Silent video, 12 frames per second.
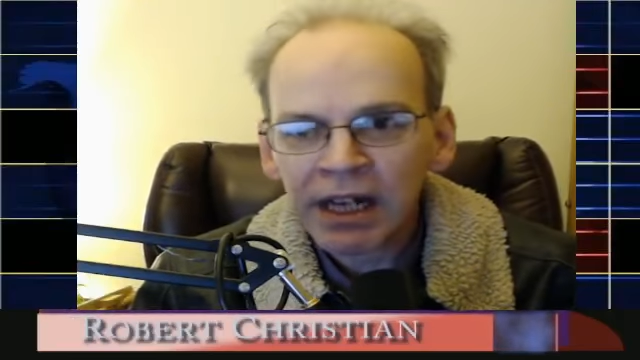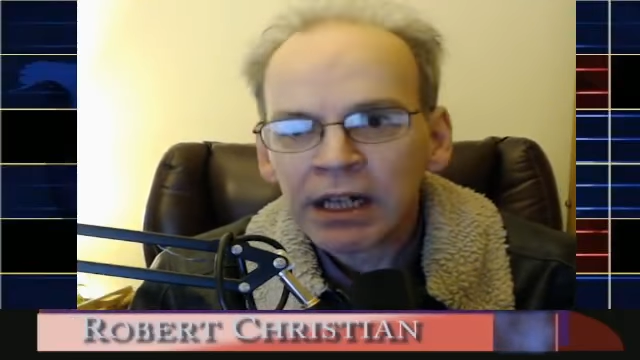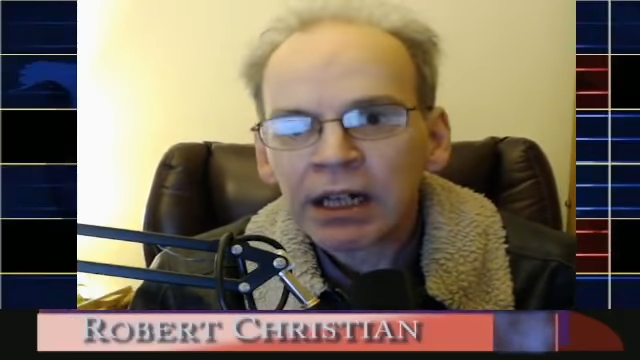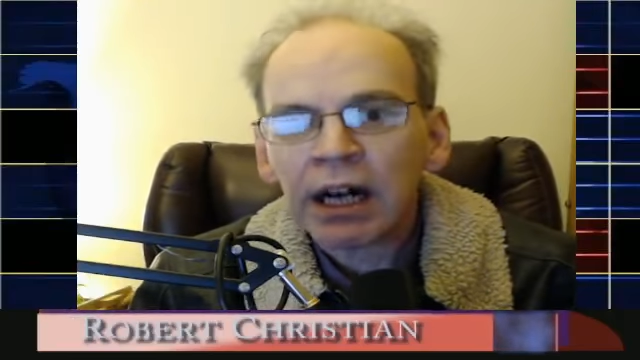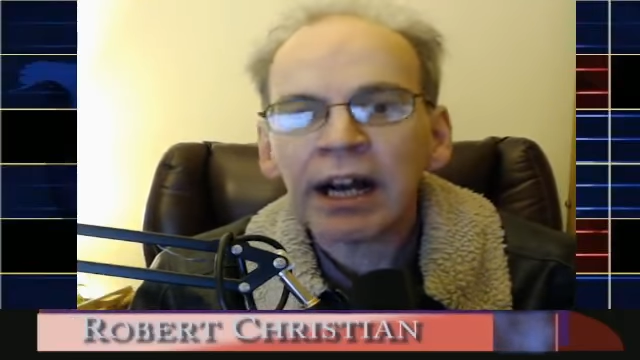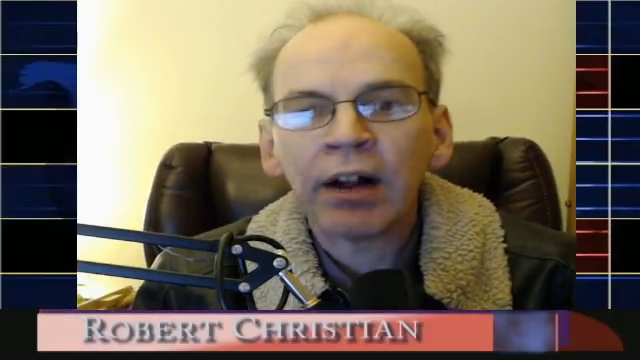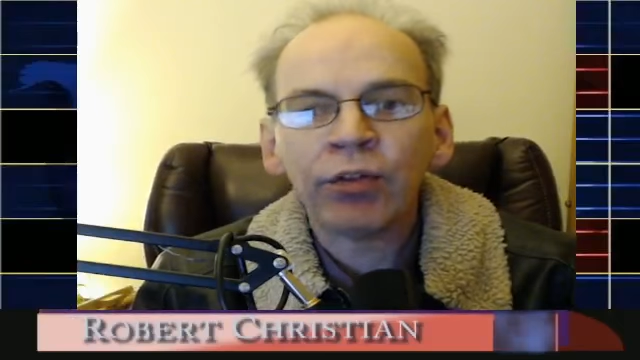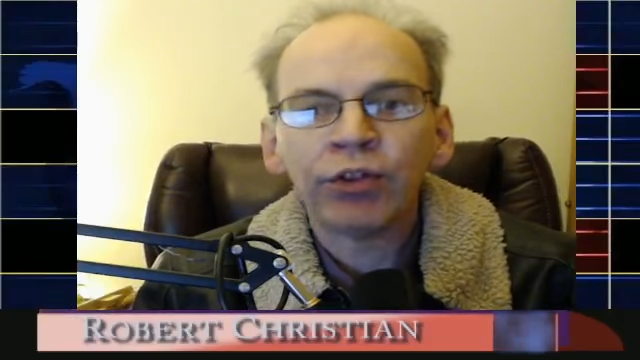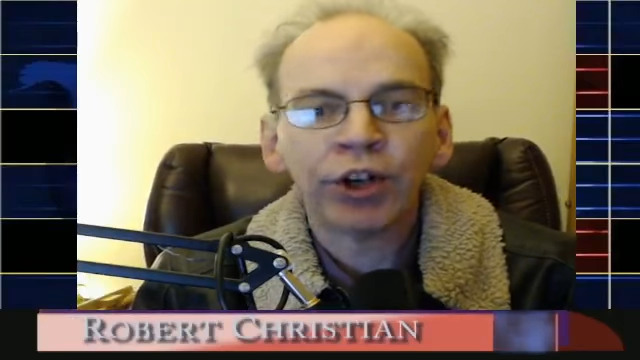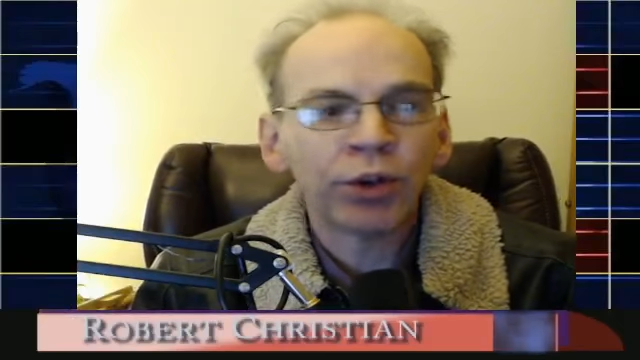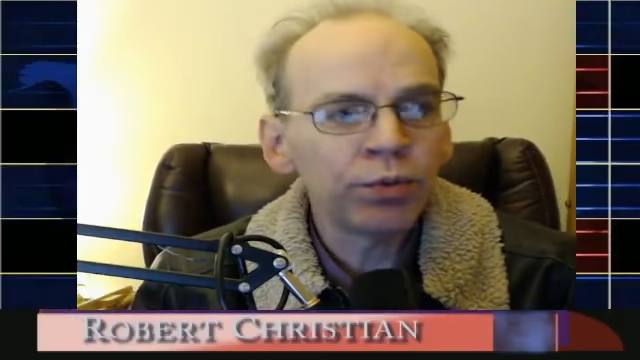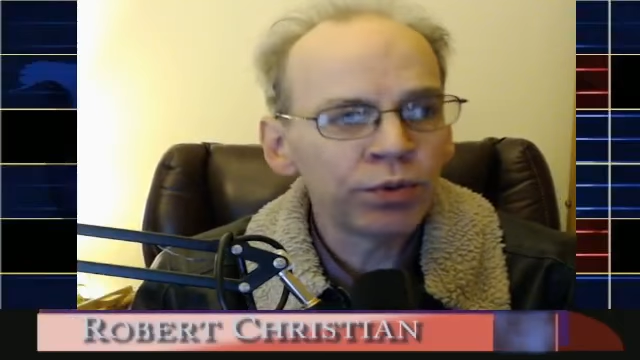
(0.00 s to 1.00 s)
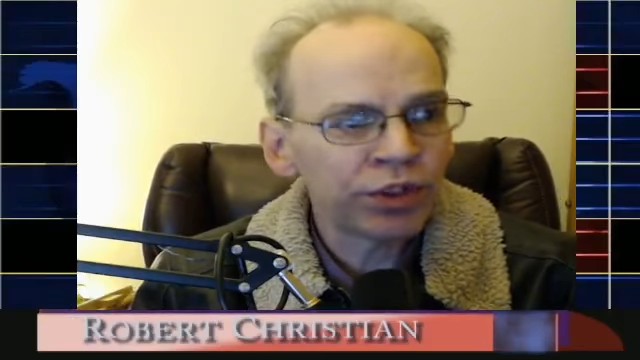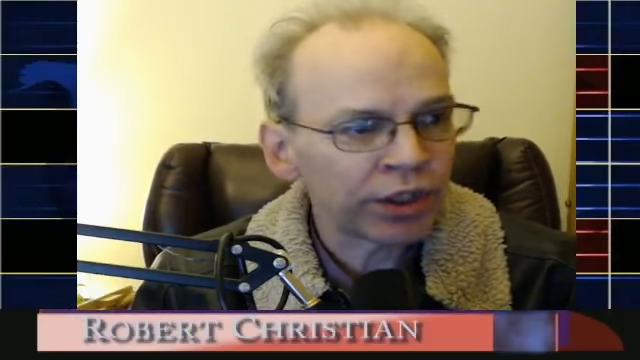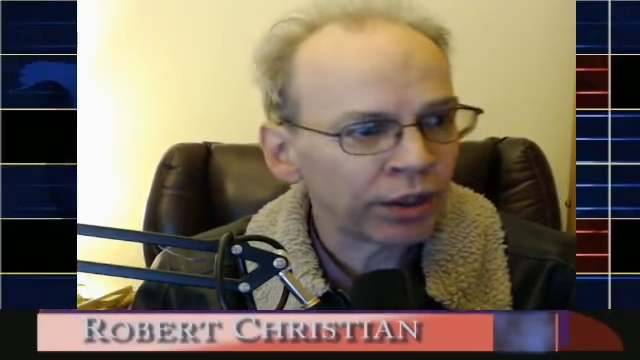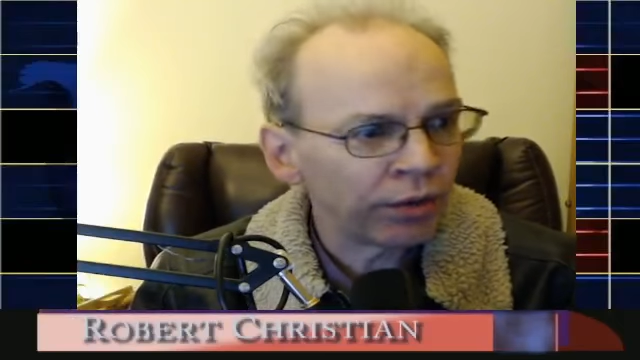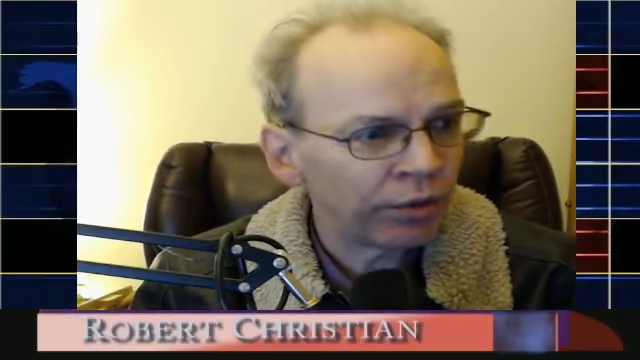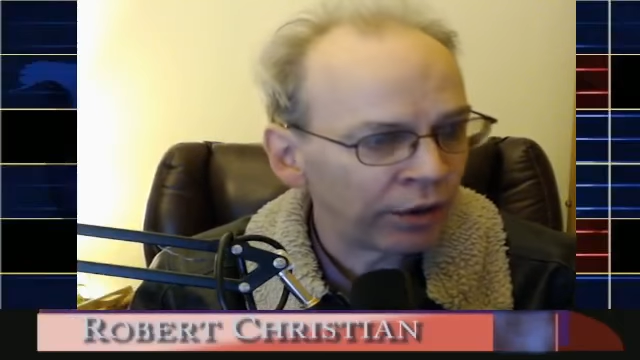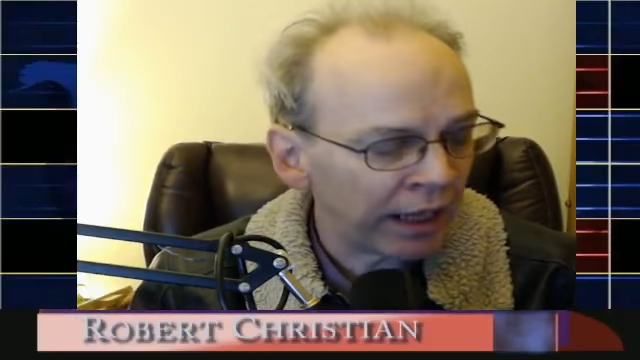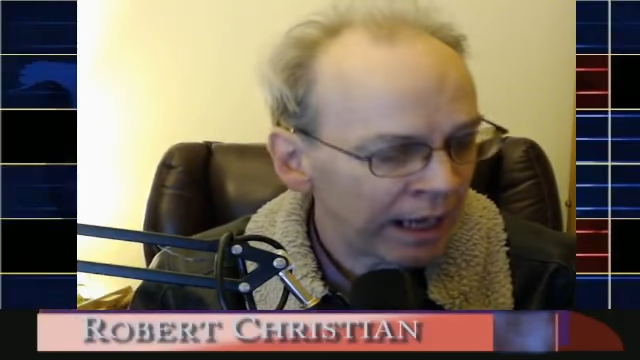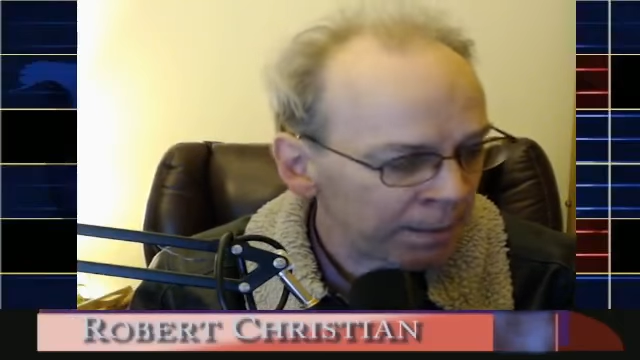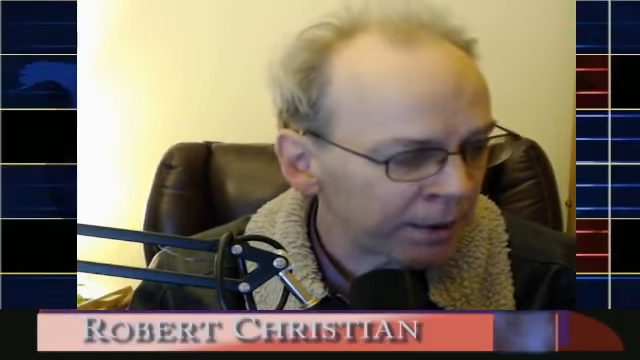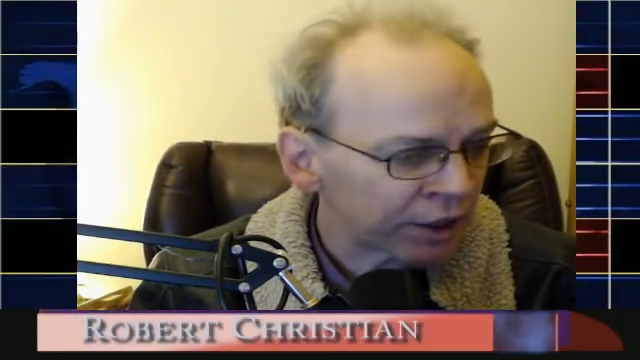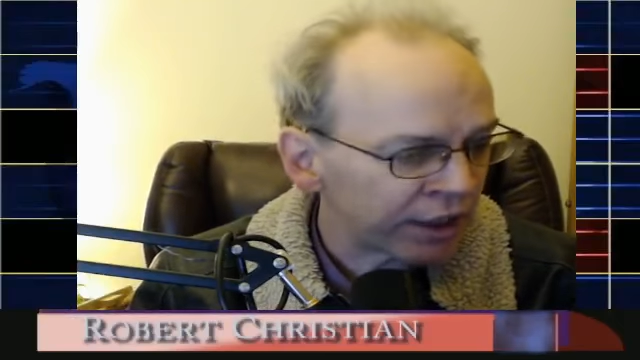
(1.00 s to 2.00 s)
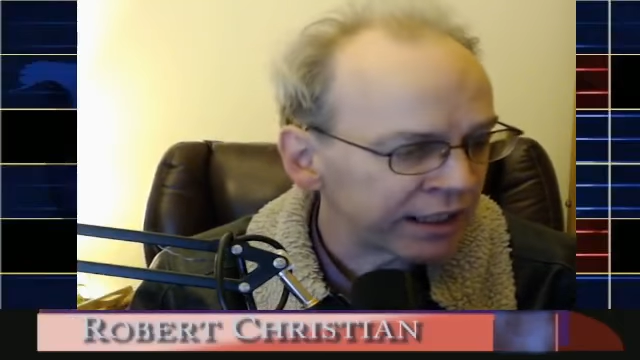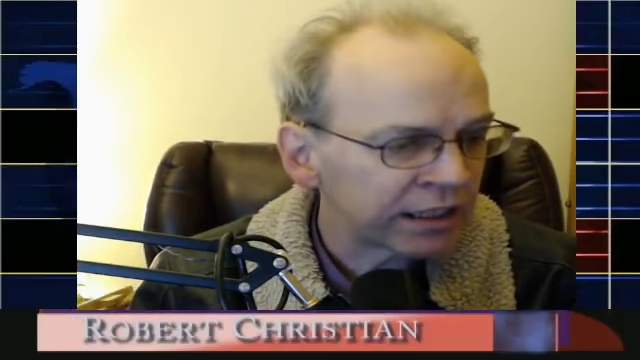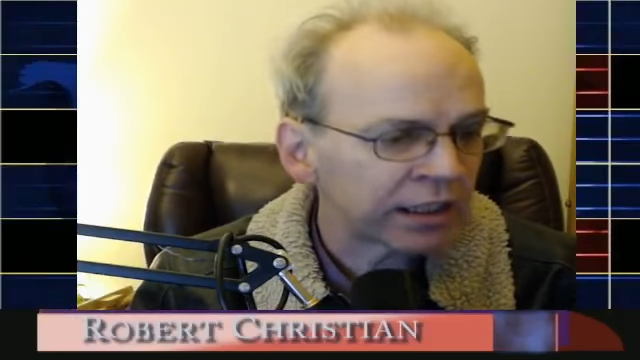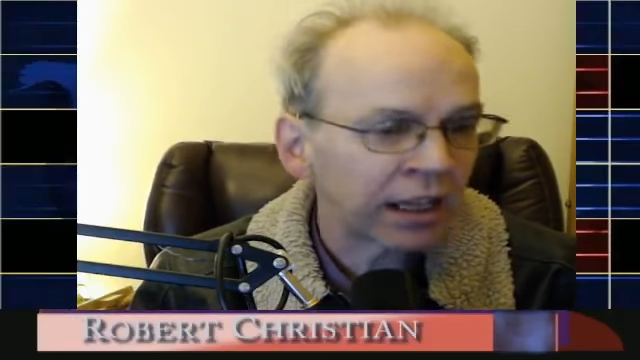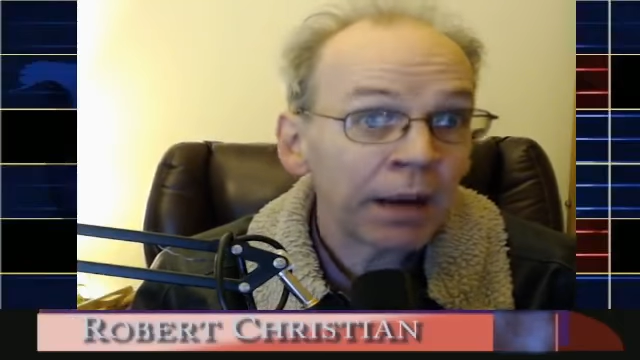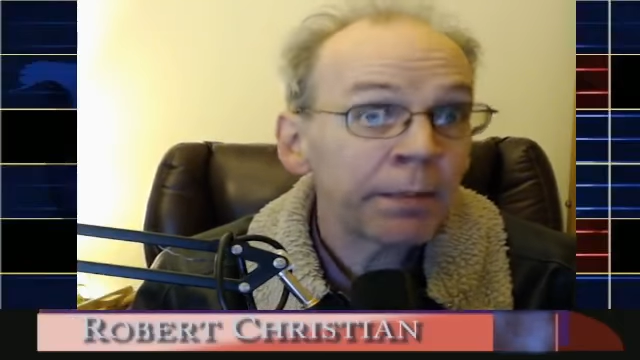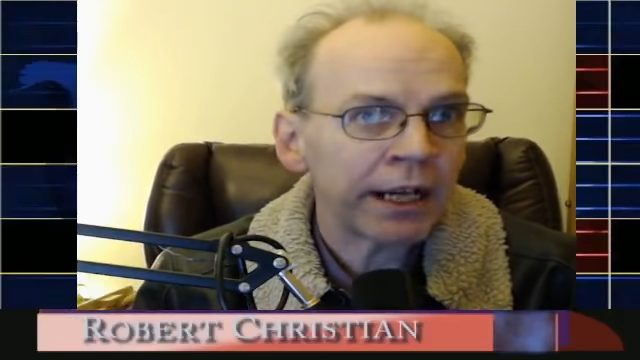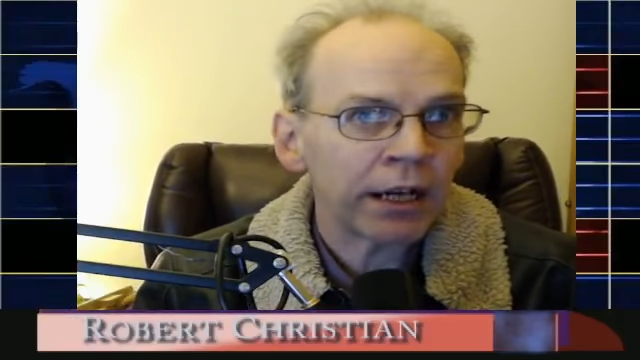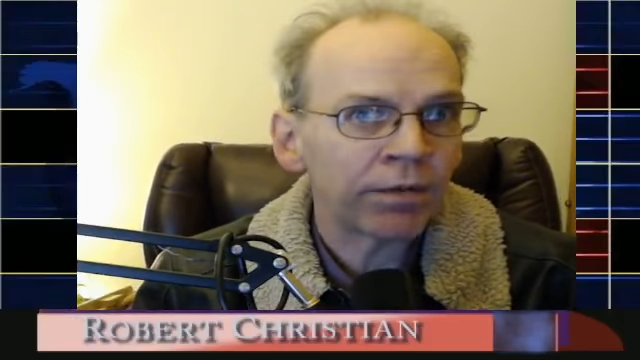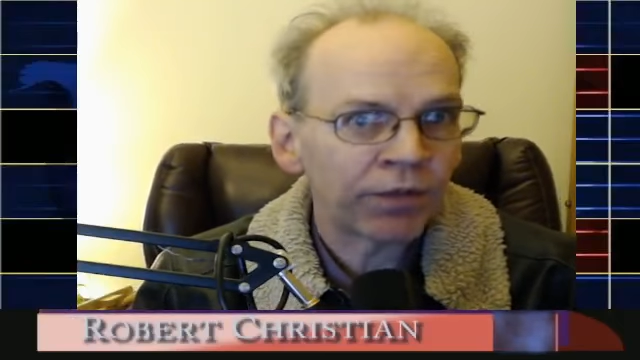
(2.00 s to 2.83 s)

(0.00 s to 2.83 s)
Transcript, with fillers: uh, and those immigrants coming